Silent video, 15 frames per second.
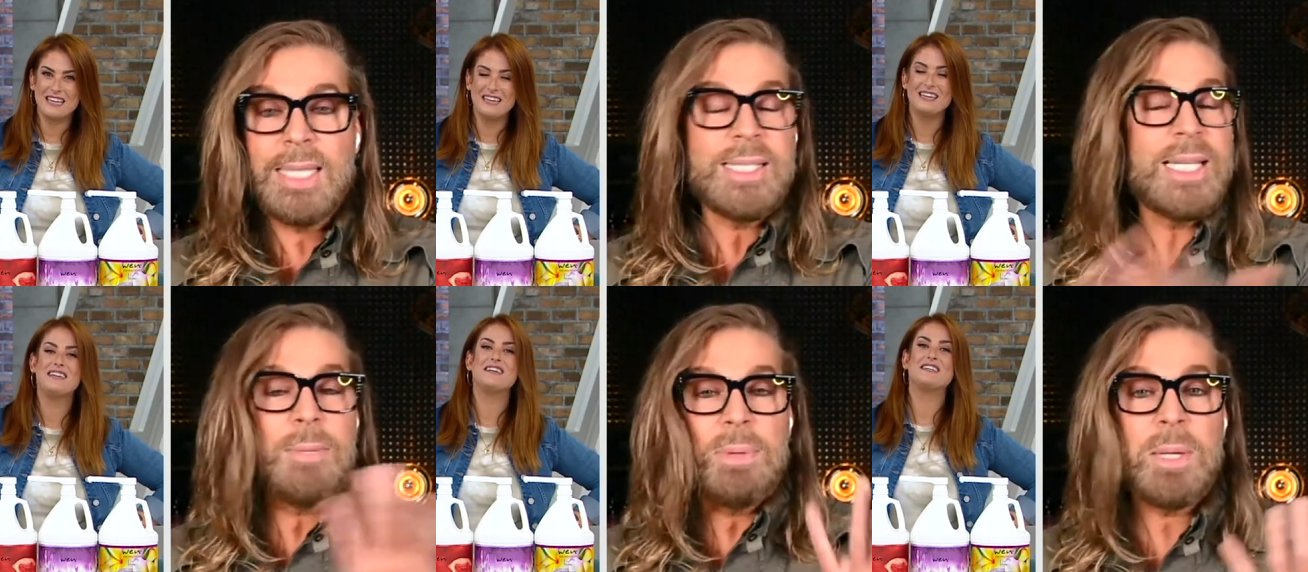
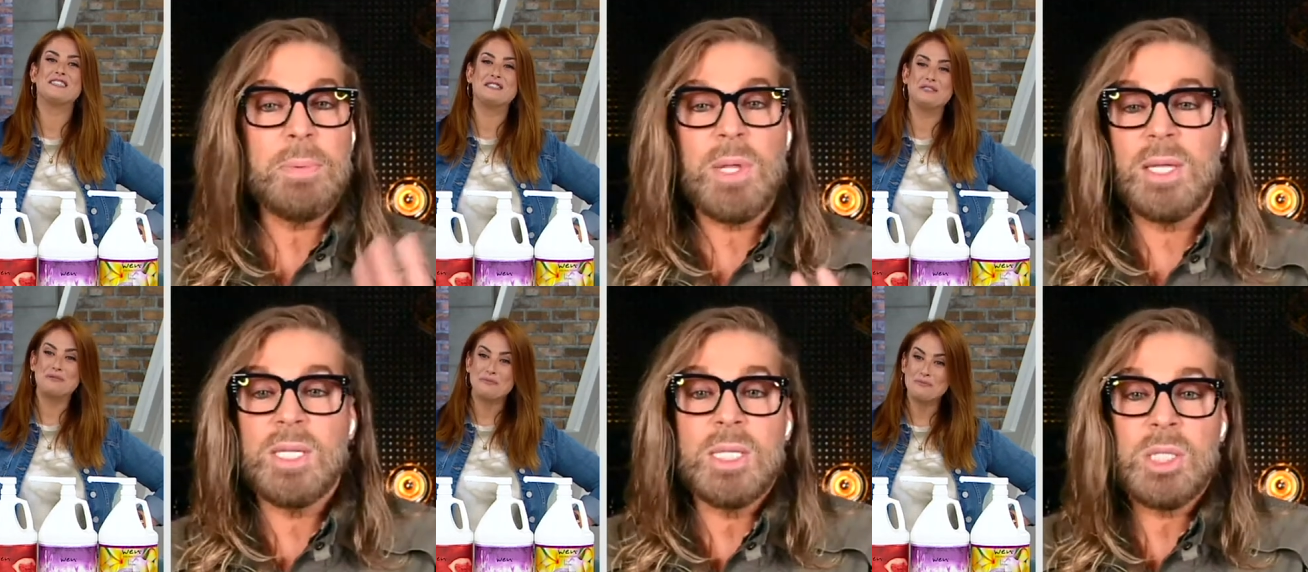Speaker 1: And I see
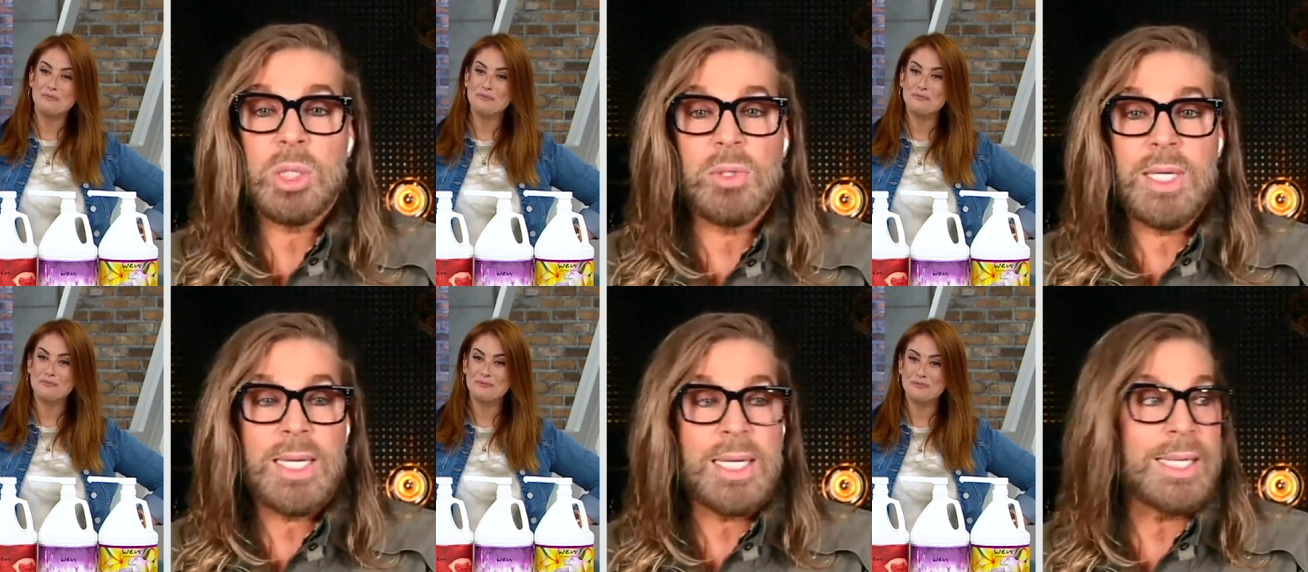people on
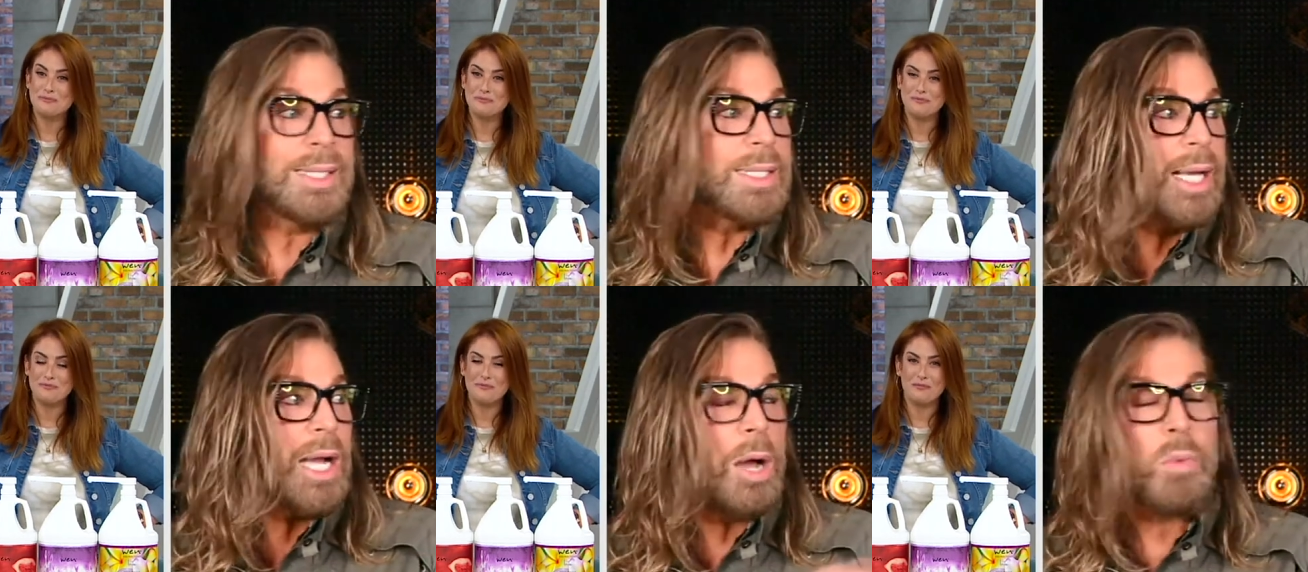the
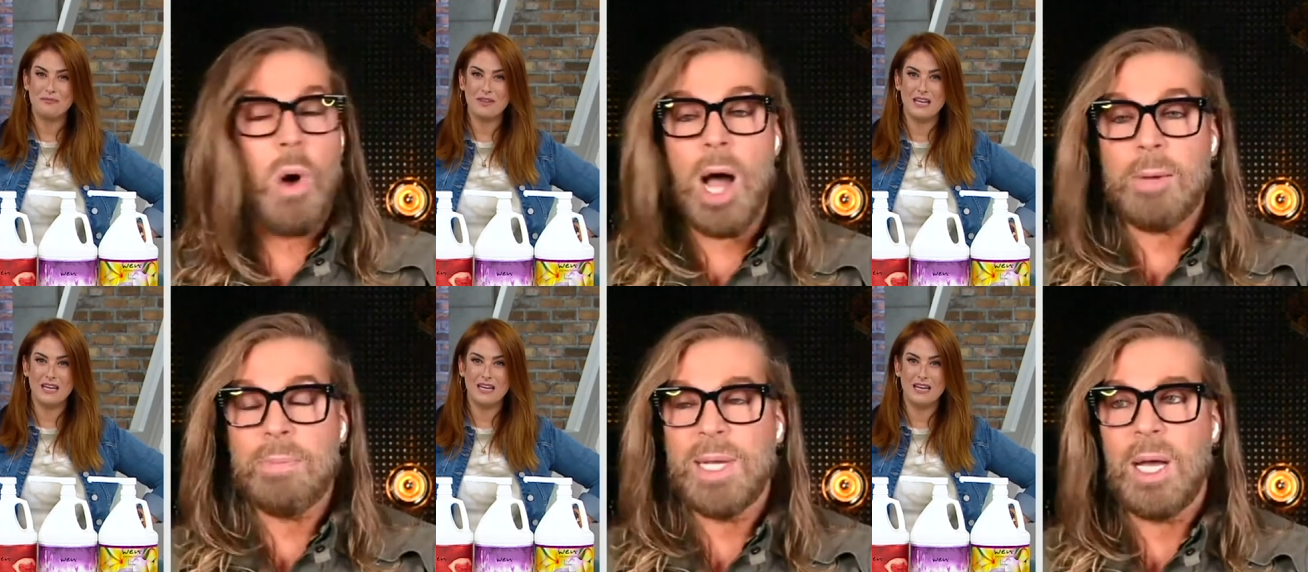street. It's like
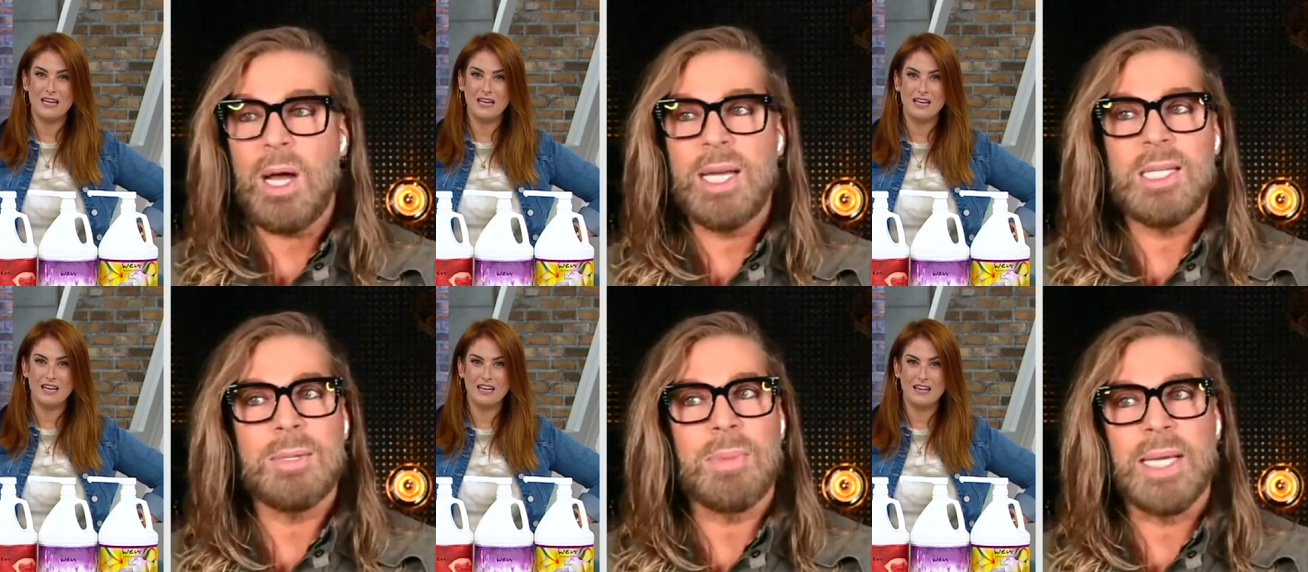I walk
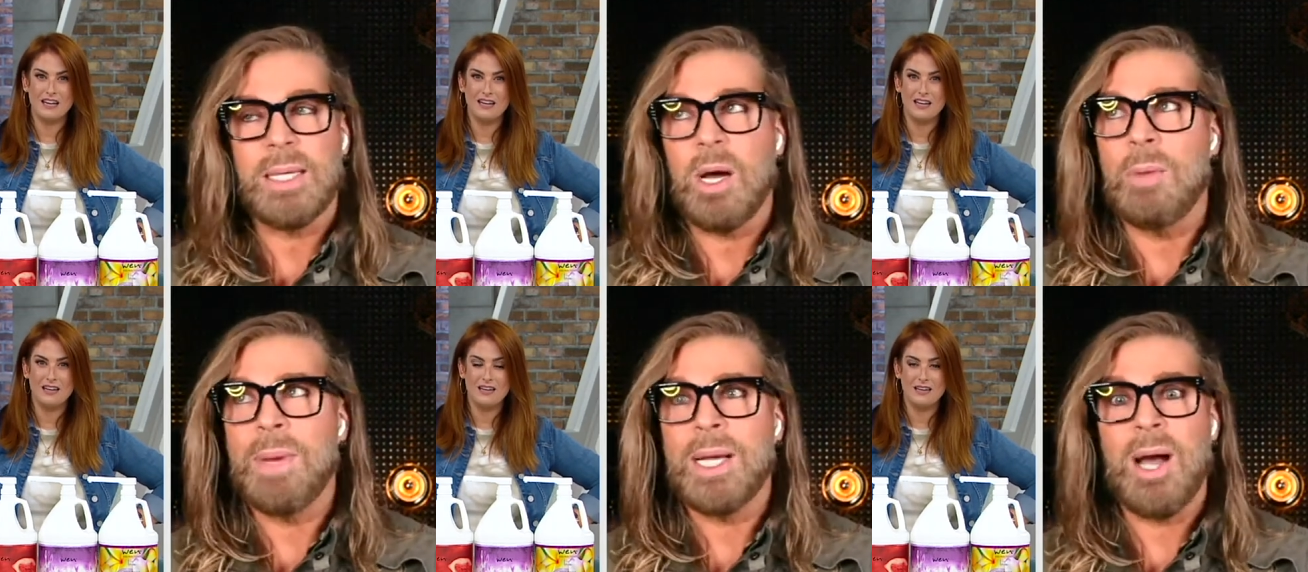behind
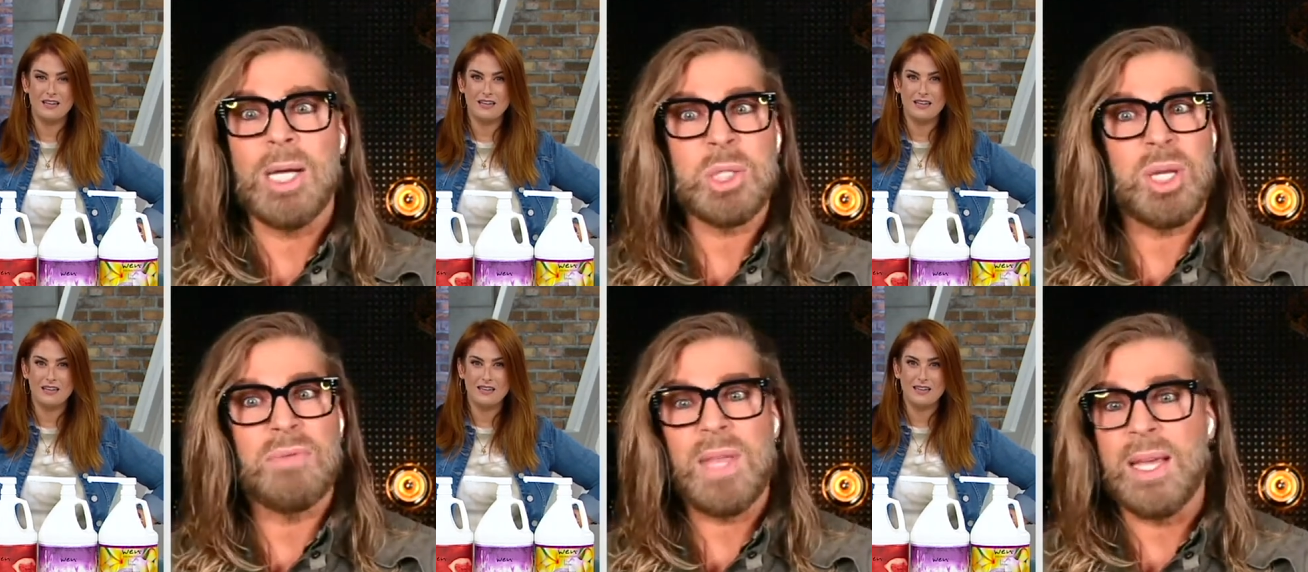them, like, oh
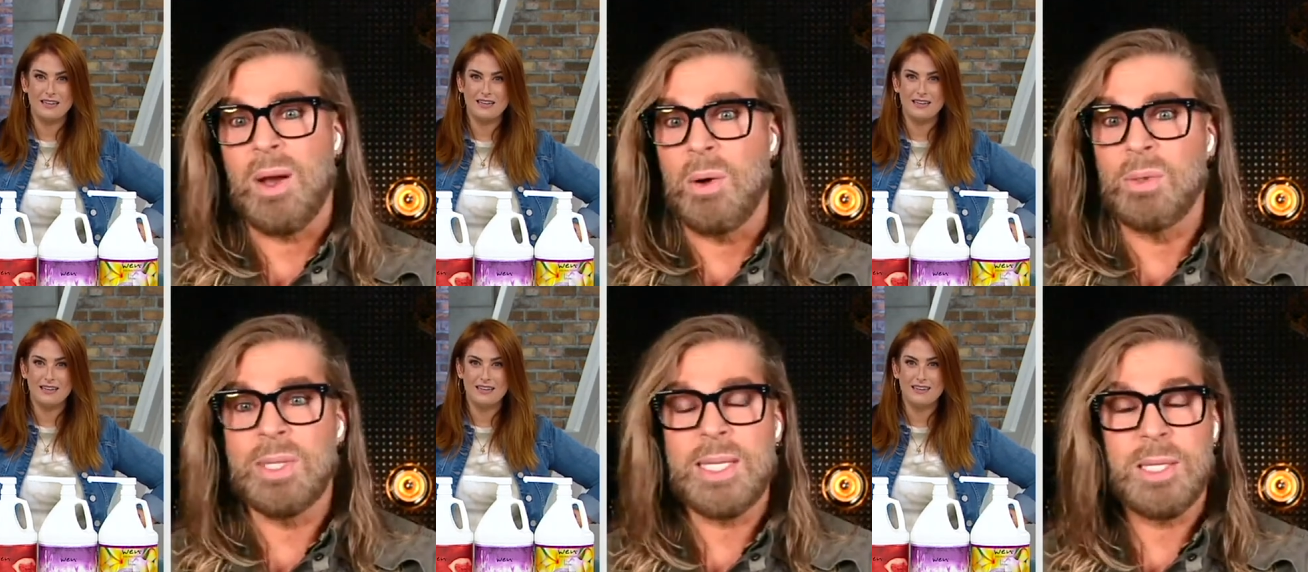my gosh, if
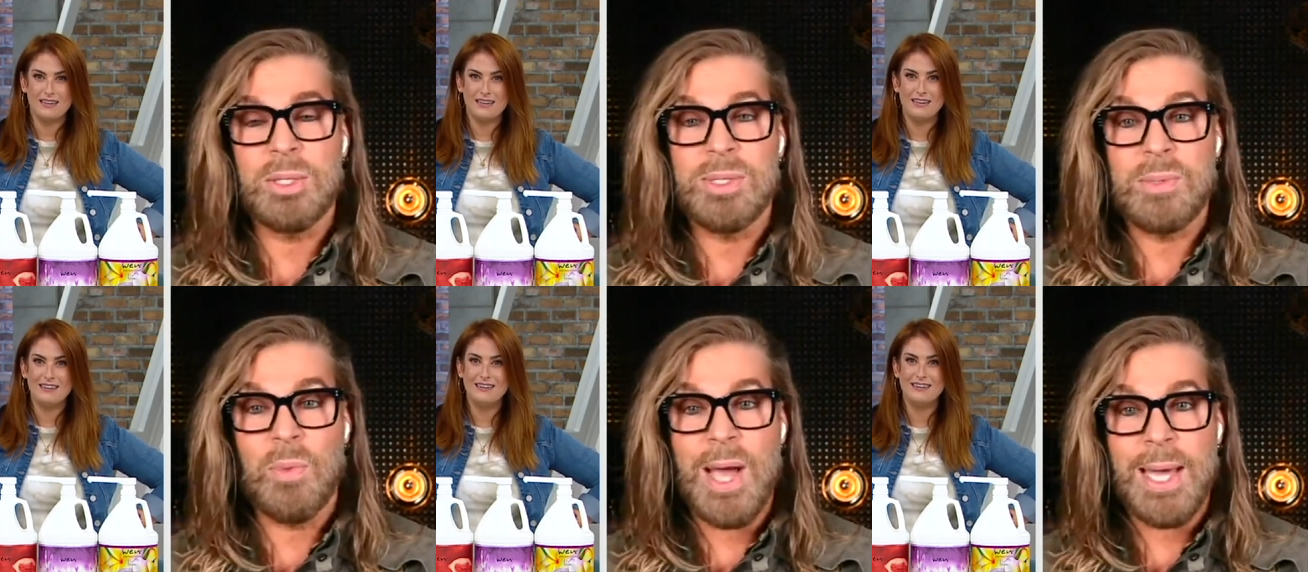they
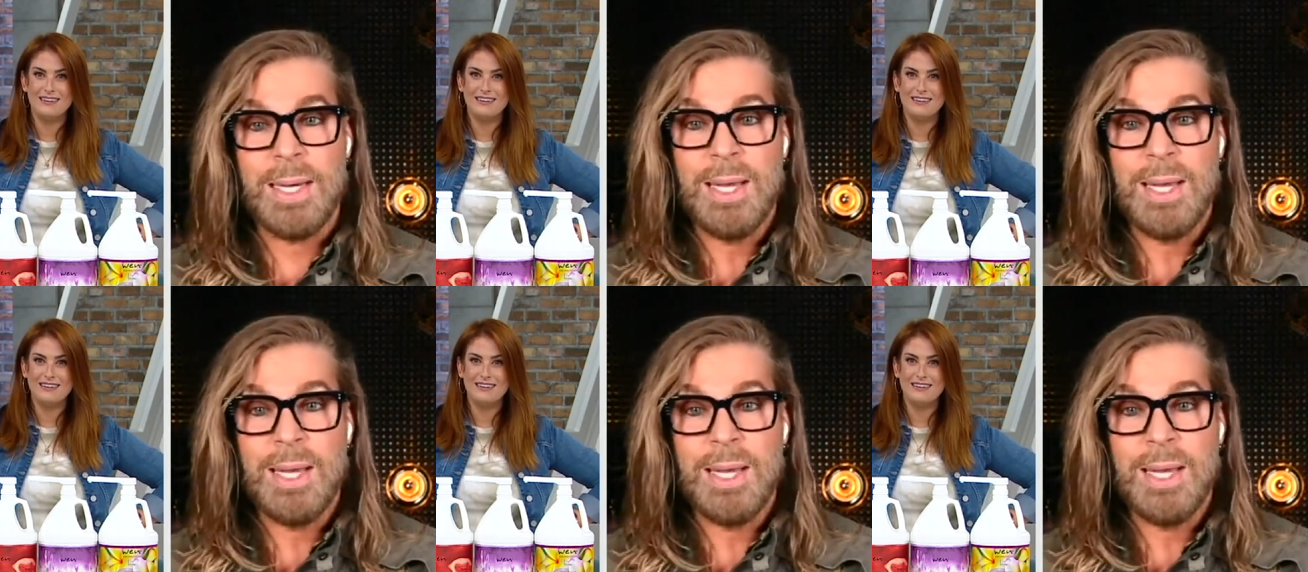only use